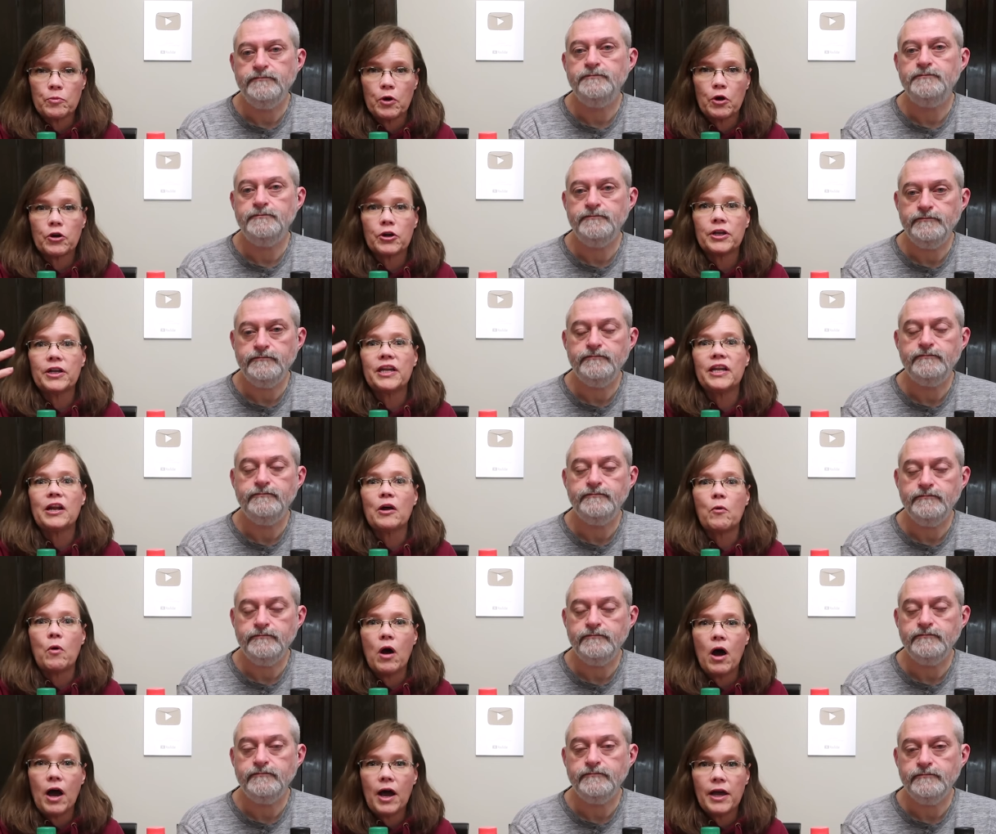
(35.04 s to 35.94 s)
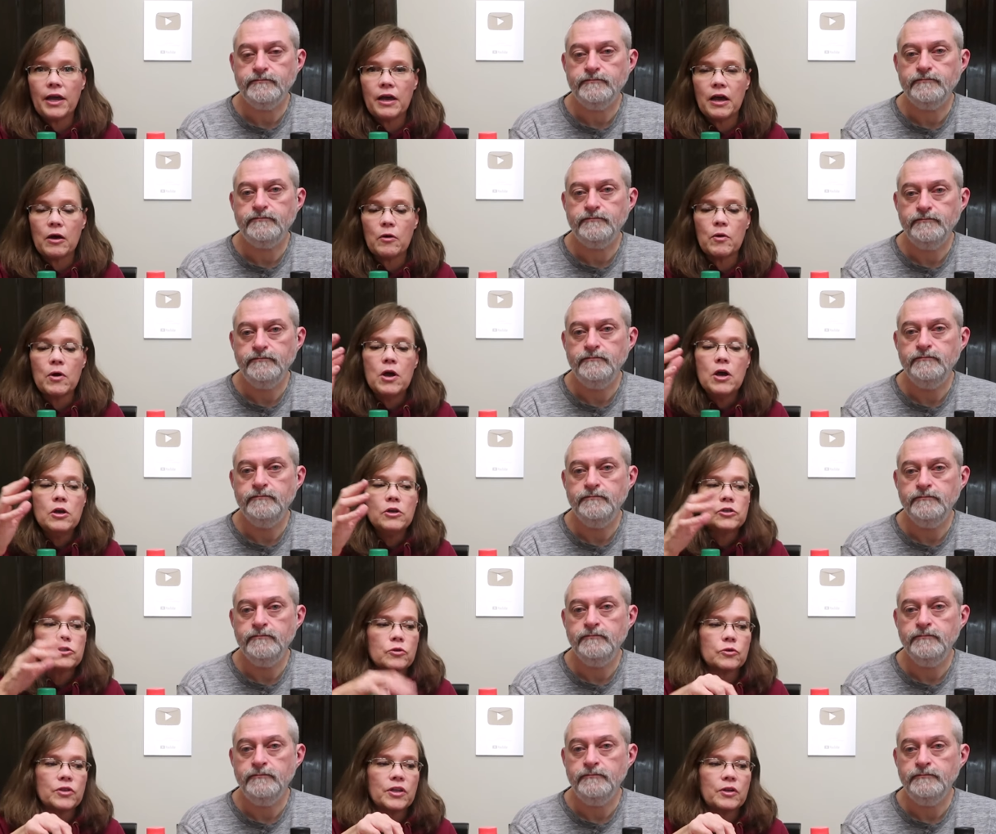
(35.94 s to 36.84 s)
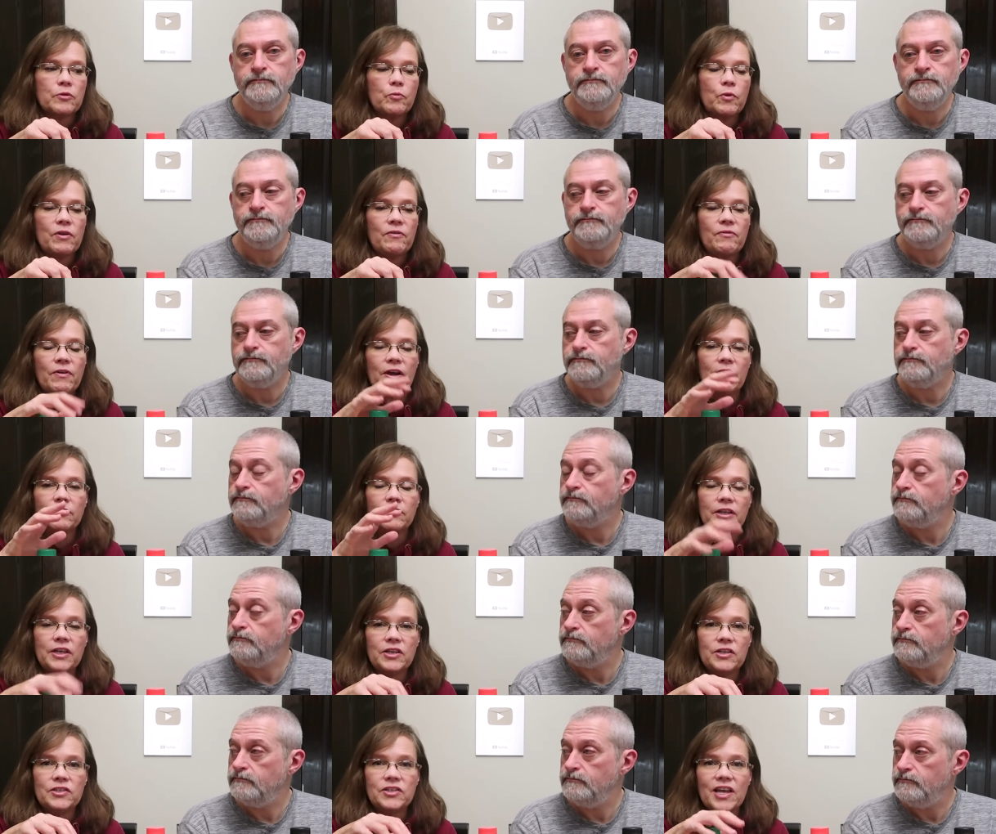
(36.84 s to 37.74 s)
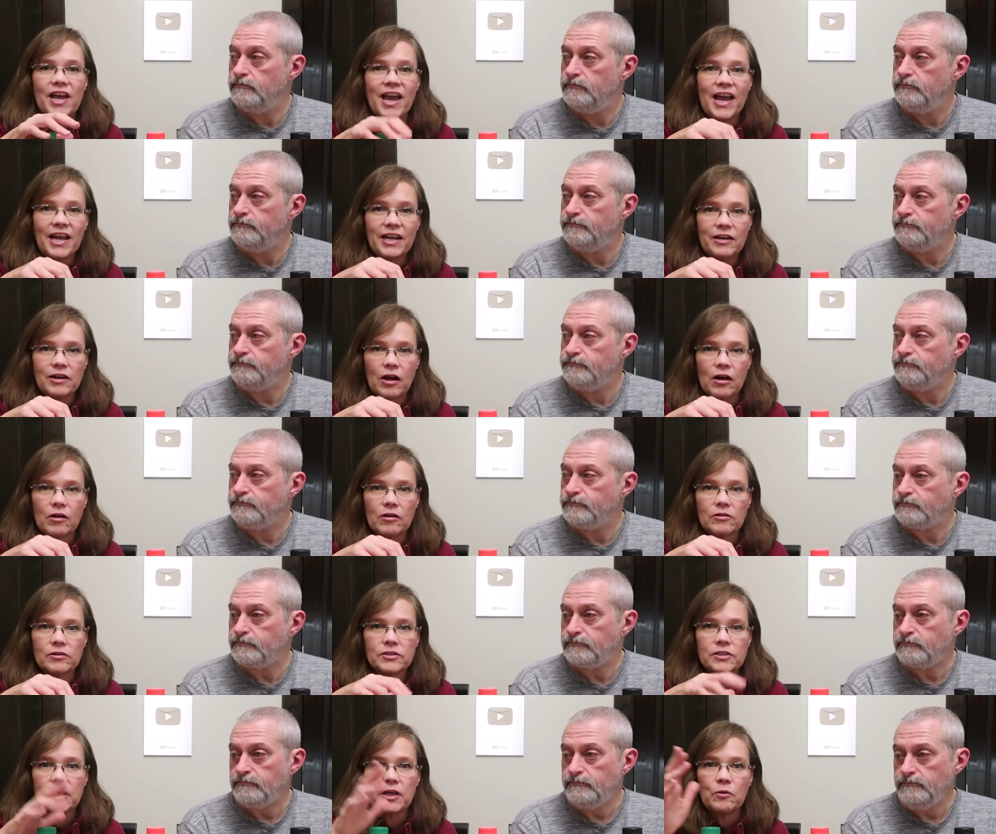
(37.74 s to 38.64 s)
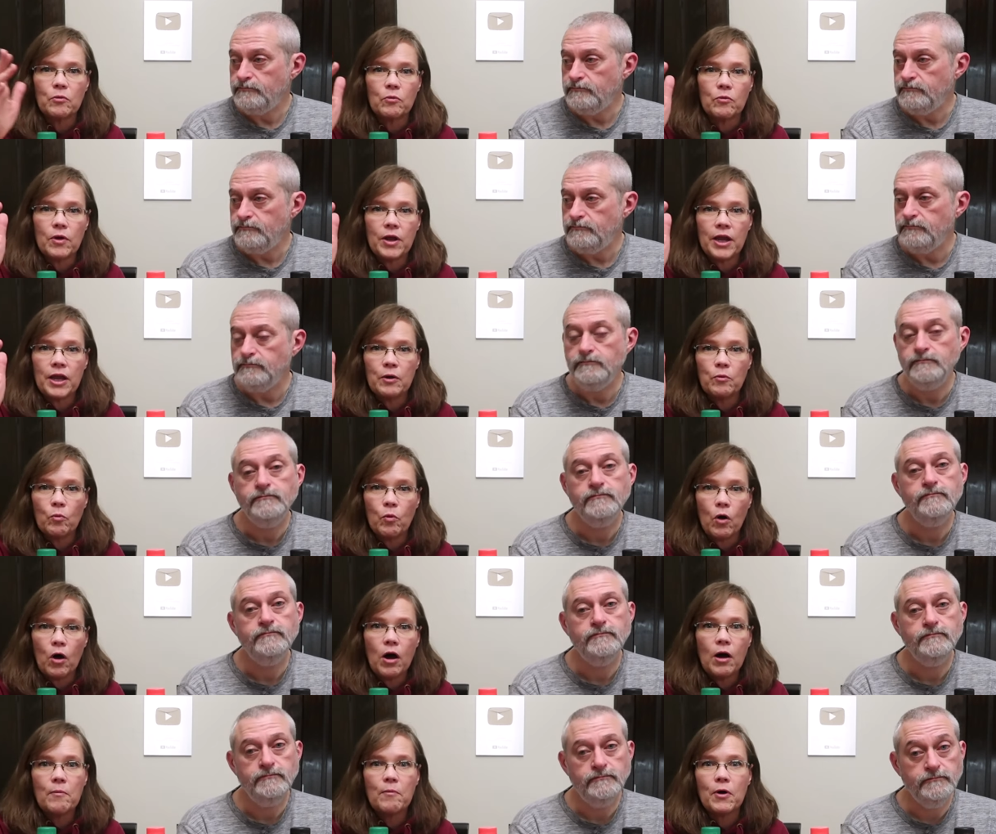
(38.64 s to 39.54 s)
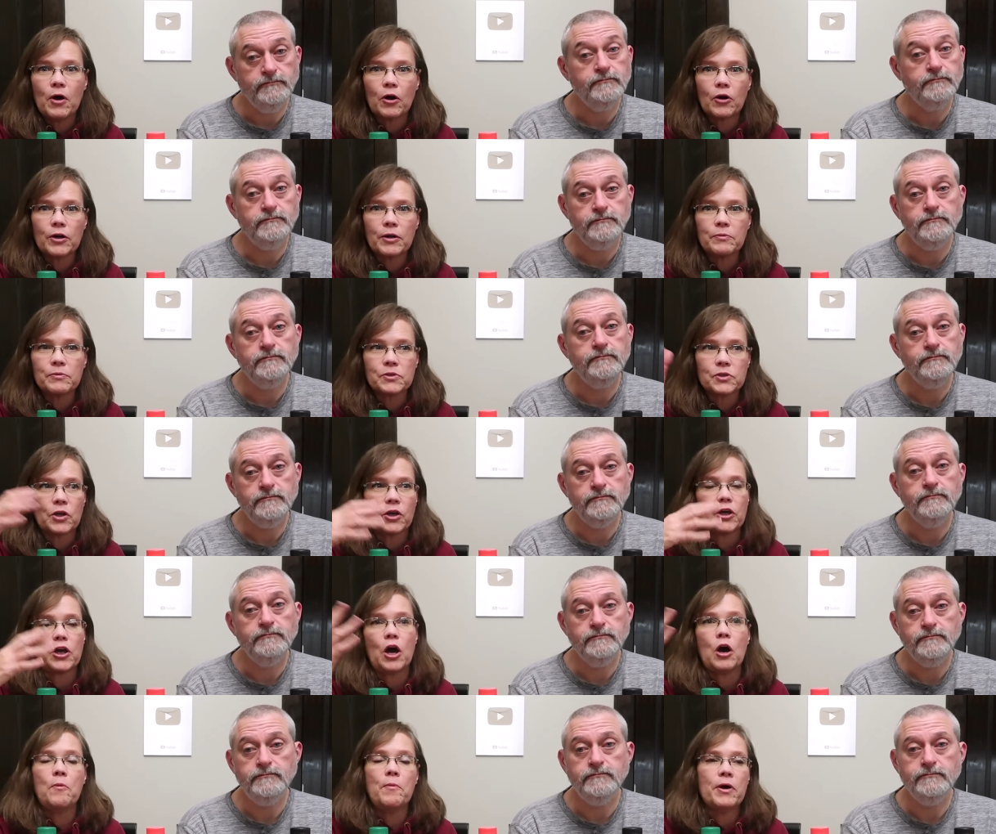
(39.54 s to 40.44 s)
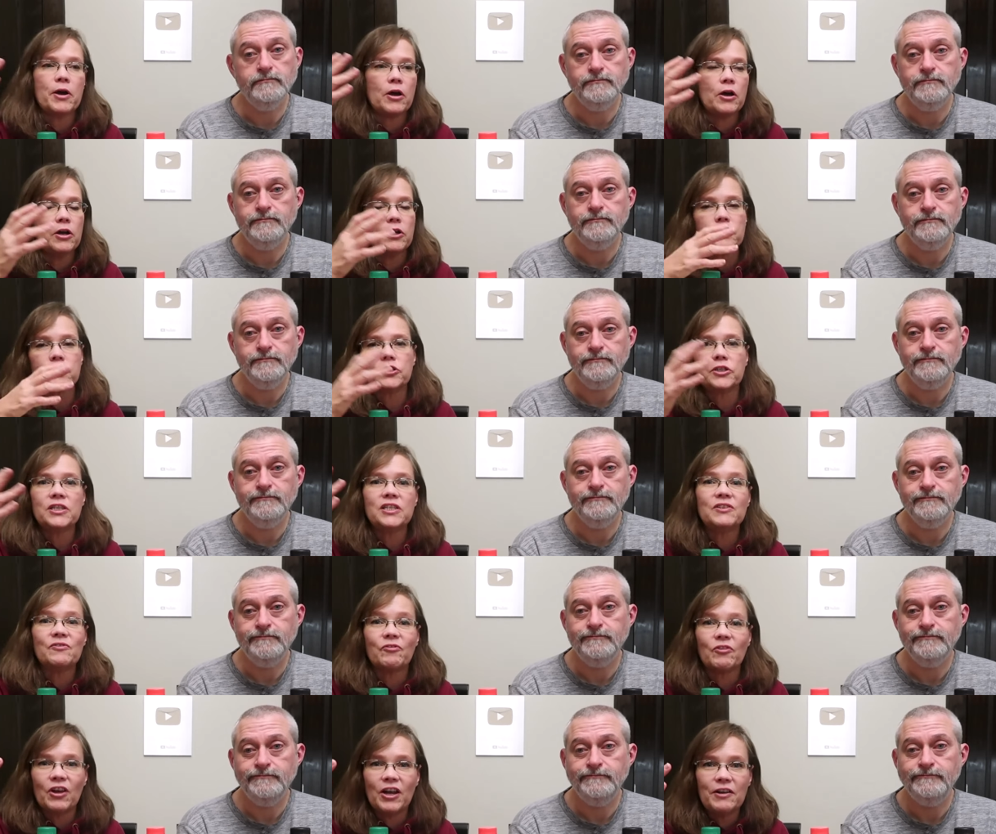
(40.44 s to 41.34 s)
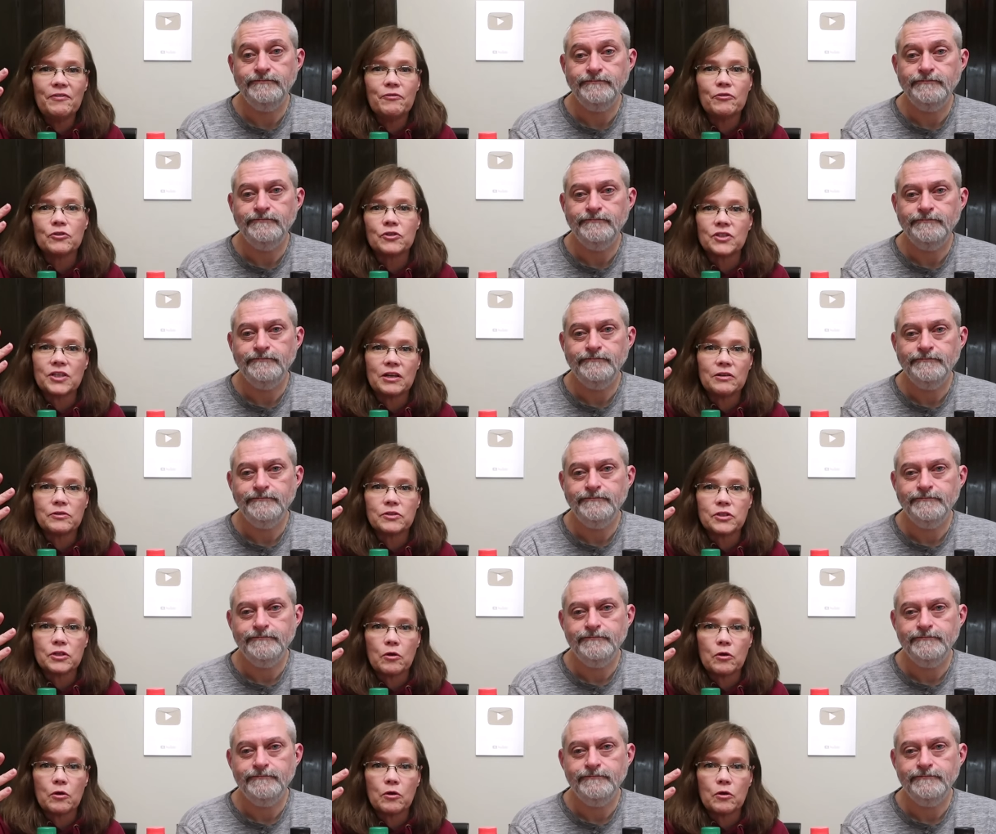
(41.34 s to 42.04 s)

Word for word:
Speaker 1: Market in Ohio. So then we found these eggnogs in, in Walmart. It was like, oh my gosh, these flavors sound